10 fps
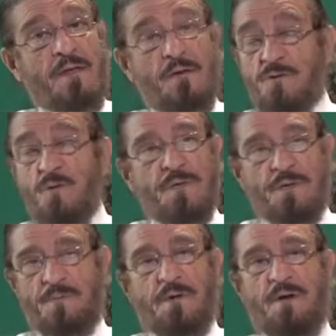No two
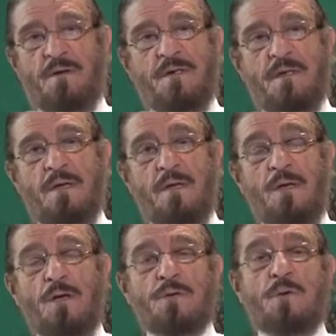ways about it.
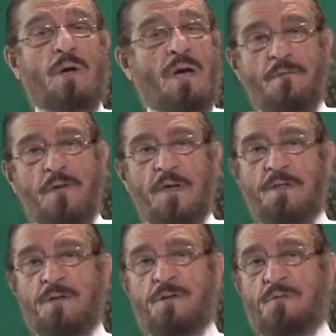So we're living
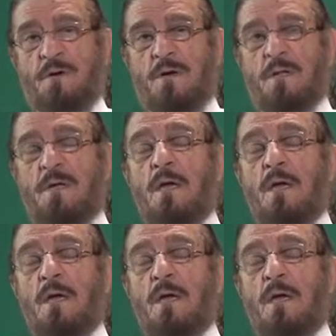in this world.